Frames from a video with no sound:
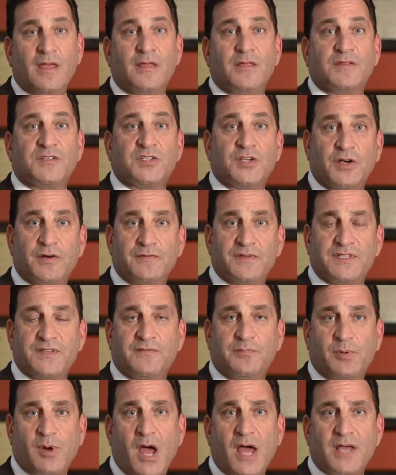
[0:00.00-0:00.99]
Service
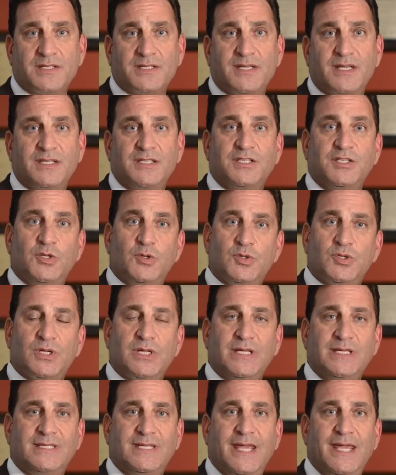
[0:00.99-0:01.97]
of process
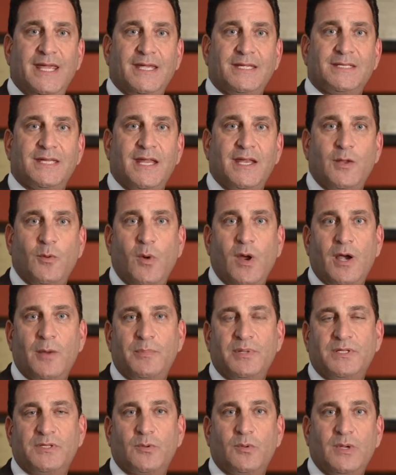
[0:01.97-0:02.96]
usually takes anywhere
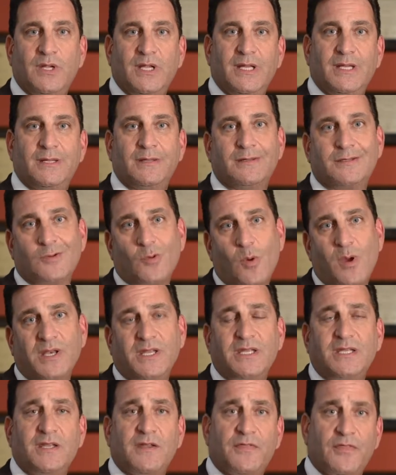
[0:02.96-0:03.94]
between
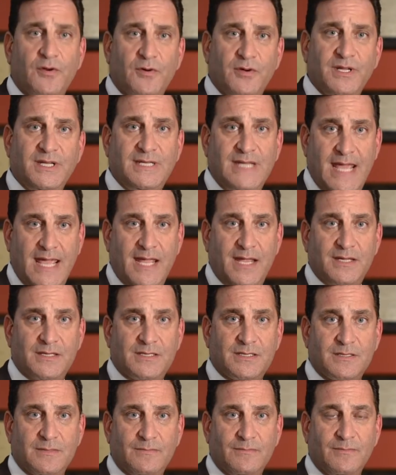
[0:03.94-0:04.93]
20 to 30
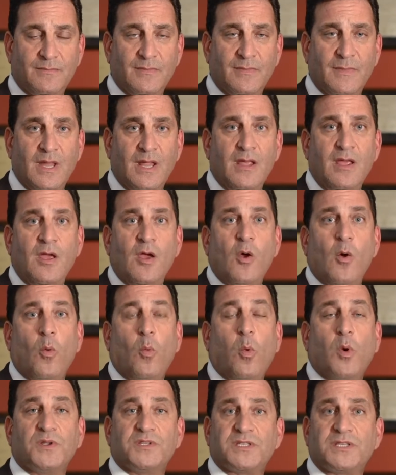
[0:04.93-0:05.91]
days.
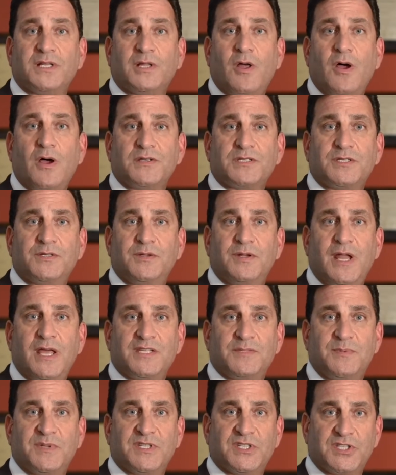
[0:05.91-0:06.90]
Once the lawsuit
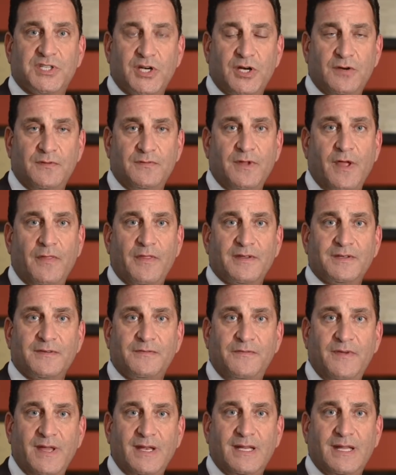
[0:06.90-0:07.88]
has been served on the
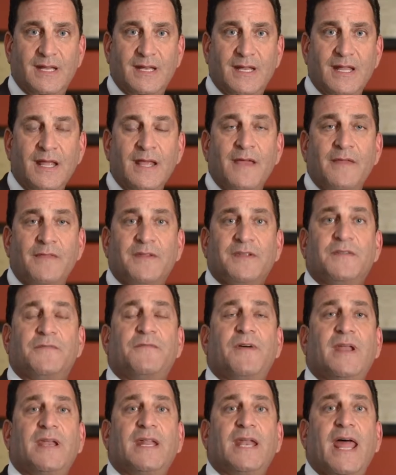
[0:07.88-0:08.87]

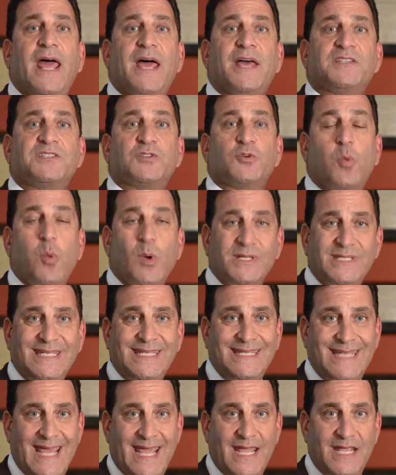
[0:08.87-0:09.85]
defendant has
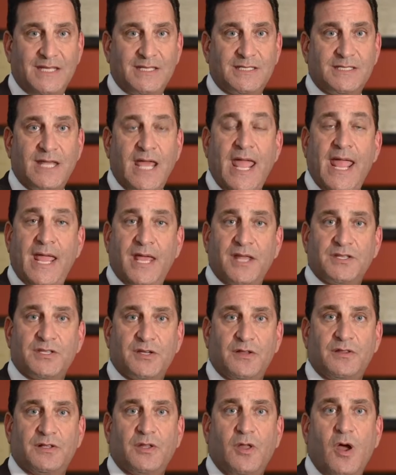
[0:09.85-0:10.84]
20 days to
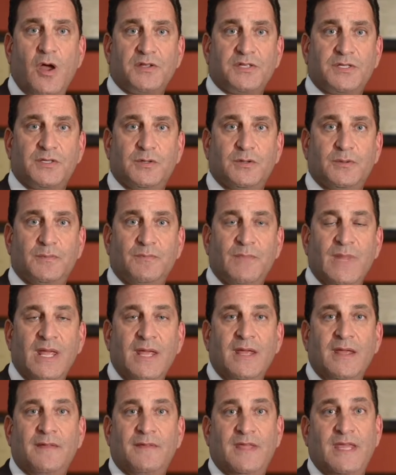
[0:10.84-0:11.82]
answer the lawsuit.
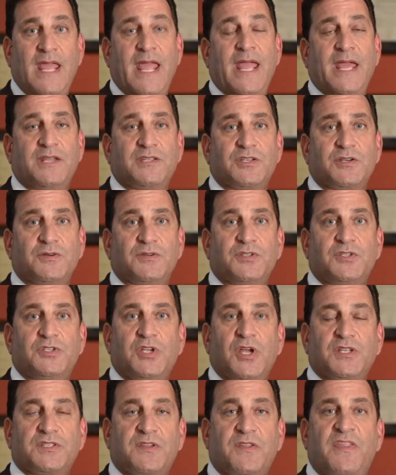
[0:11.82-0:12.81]
The answer is
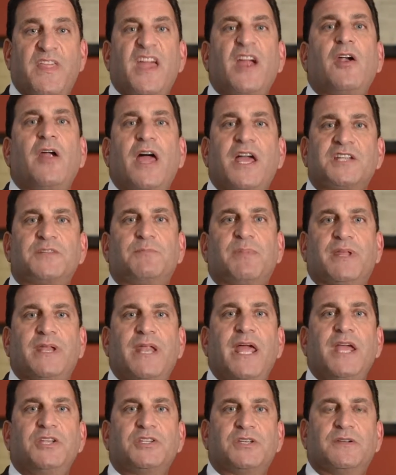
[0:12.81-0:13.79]
just their
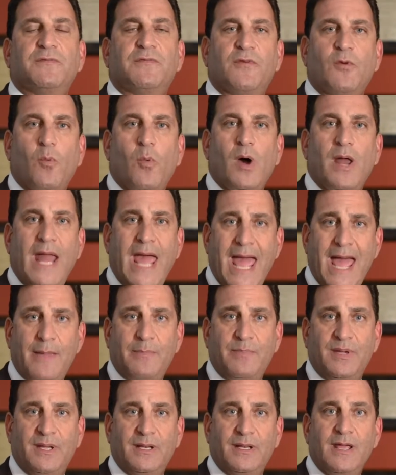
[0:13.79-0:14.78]
explanation for what
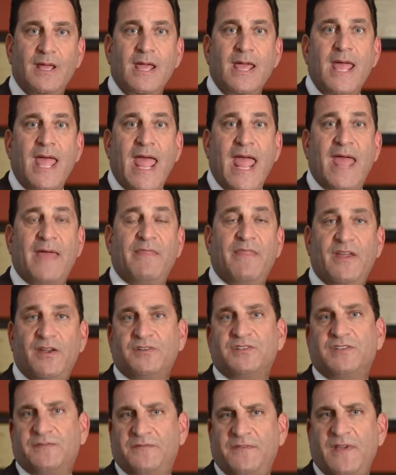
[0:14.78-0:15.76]
happened and their
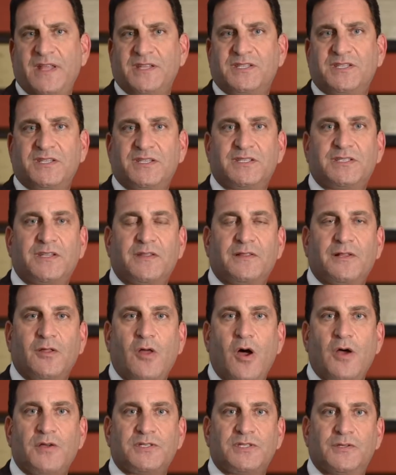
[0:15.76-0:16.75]
defenses to the
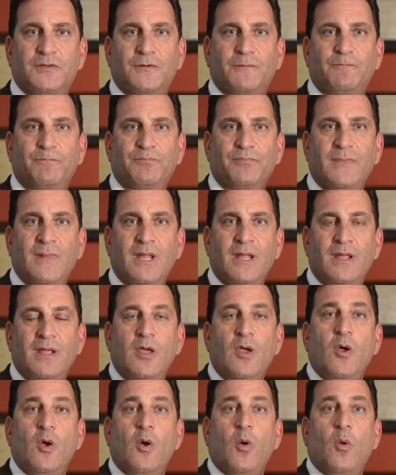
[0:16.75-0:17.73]
lawsuit.
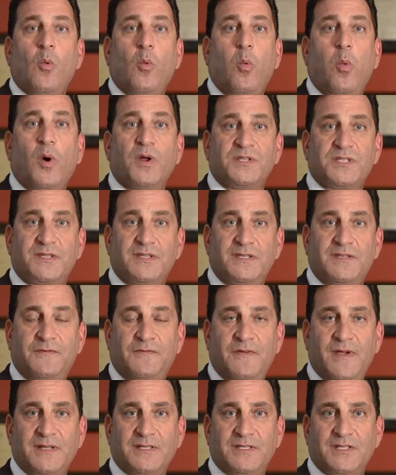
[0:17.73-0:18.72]
Once the
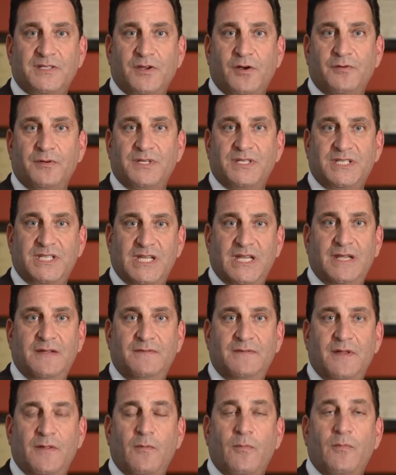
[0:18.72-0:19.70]
defenses are
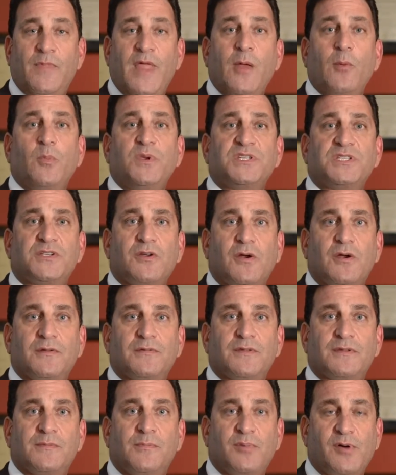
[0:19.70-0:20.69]
received, then we
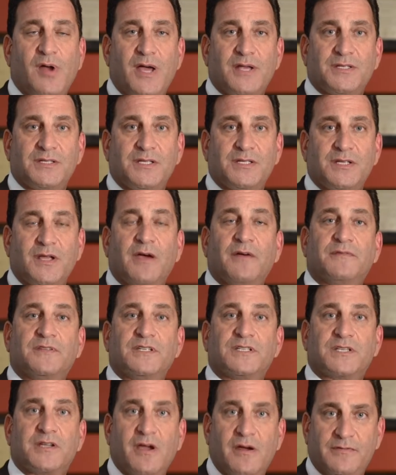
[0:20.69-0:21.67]
start the process of
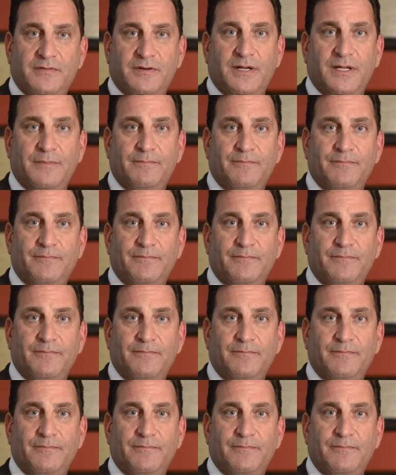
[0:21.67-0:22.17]
discovery.